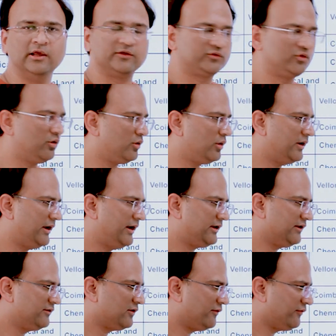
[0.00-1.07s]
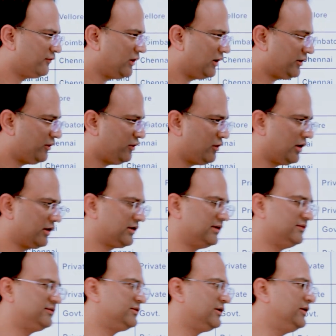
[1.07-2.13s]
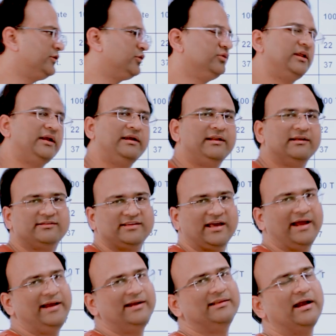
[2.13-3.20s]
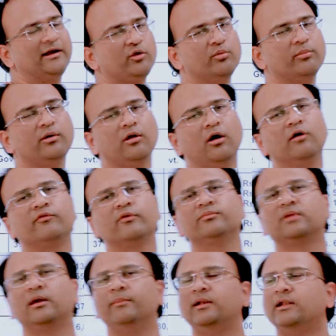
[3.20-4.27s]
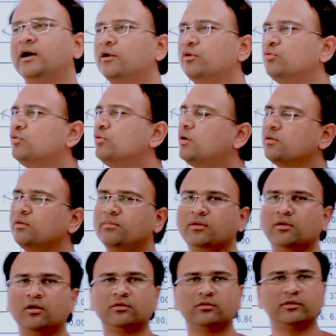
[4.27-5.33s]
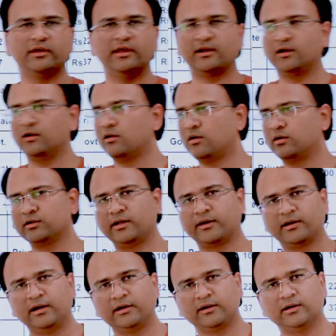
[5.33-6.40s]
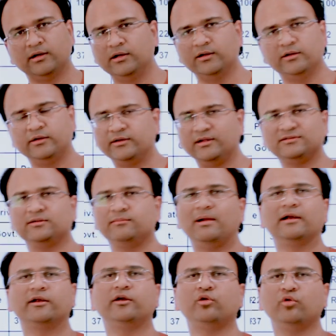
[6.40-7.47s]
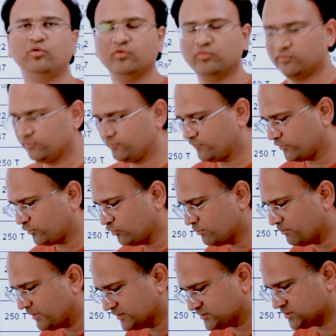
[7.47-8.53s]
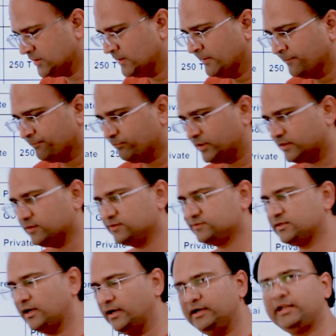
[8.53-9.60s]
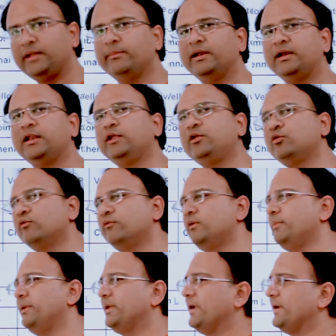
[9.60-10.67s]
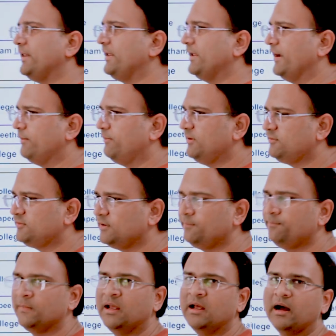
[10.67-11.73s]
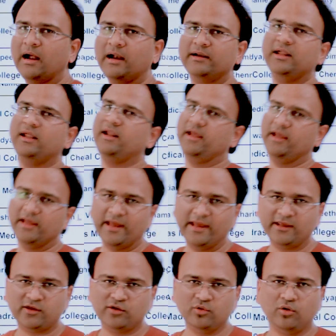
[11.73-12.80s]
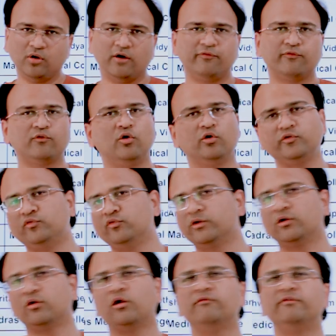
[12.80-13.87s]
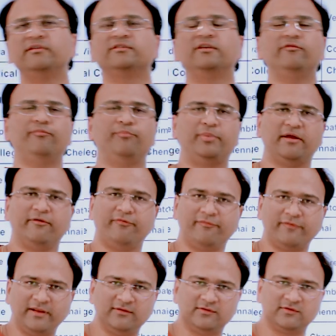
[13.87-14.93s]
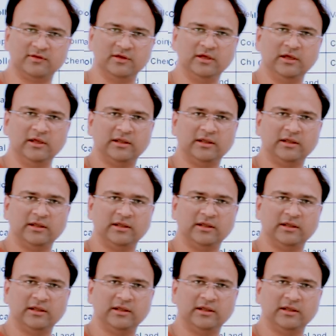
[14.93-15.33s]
So it is of not your concern to then decide that you belong from Tamil Nadu or you belong to Kerala or Karnataka. Doesn't matter to you for you much because ultimately you will be getting admission under AIQ, of course, you can always give preference